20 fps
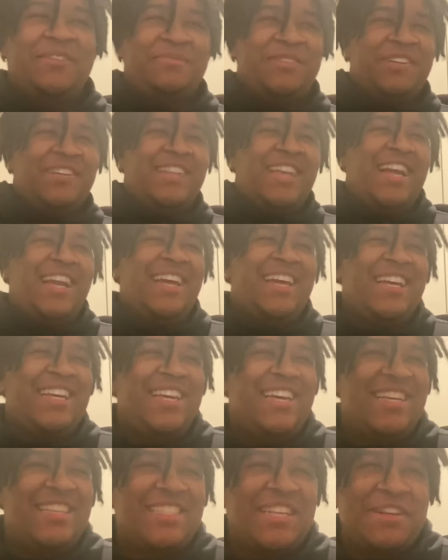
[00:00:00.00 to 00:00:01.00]
bro. That nigga
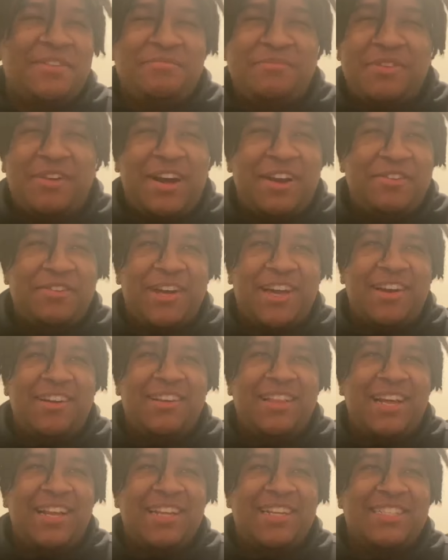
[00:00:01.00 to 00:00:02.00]
Yeat is him, bro. I don't
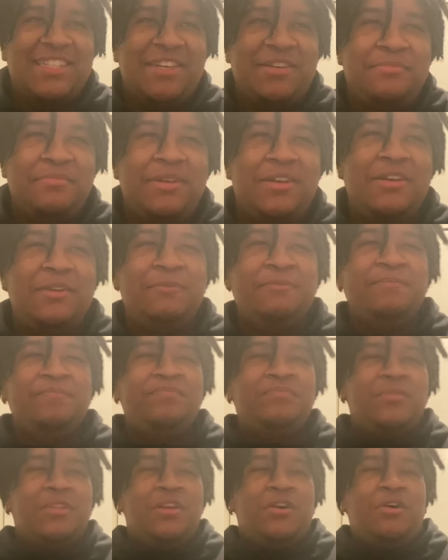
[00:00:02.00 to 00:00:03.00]
care. That nigga's him.
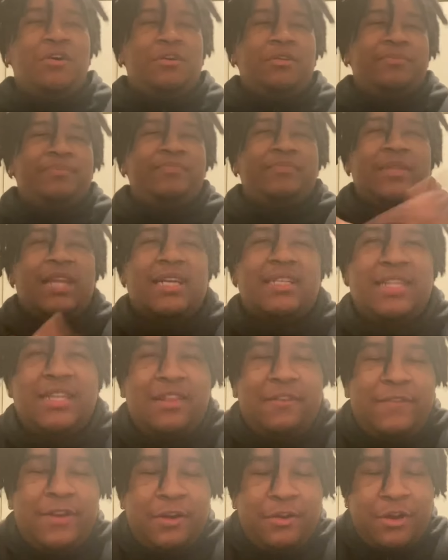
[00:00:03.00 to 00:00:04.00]
Y'all, that's the
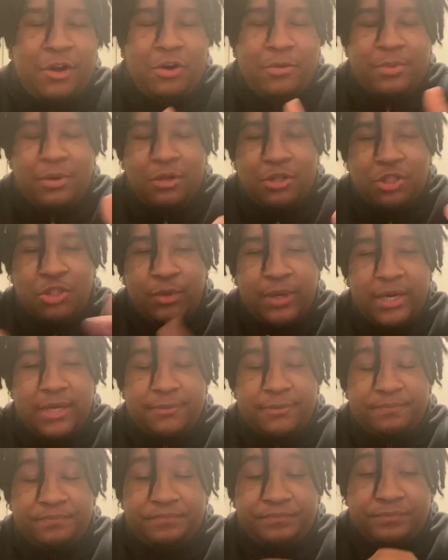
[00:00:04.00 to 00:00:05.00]
end of the video. Y'all hope y'all enjoyed
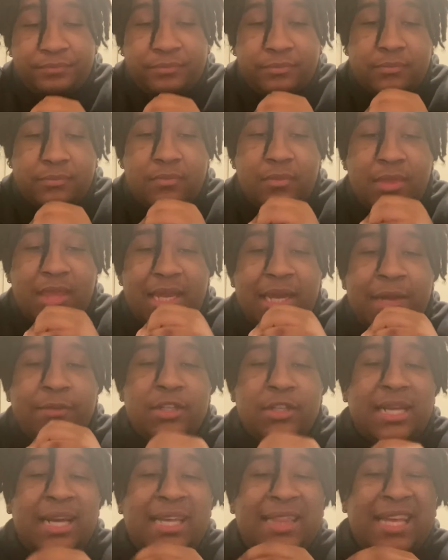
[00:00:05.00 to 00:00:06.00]
it. If
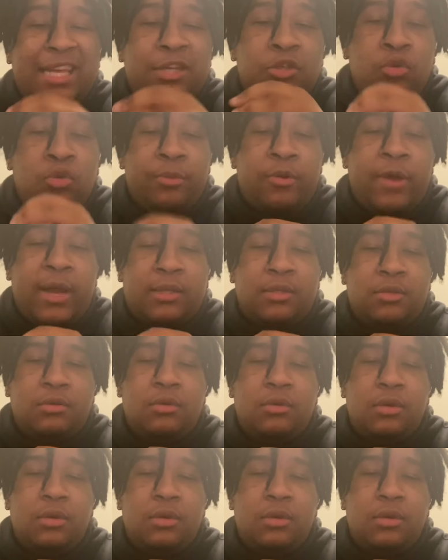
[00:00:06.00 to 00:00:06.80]
there's anything else you want to react to,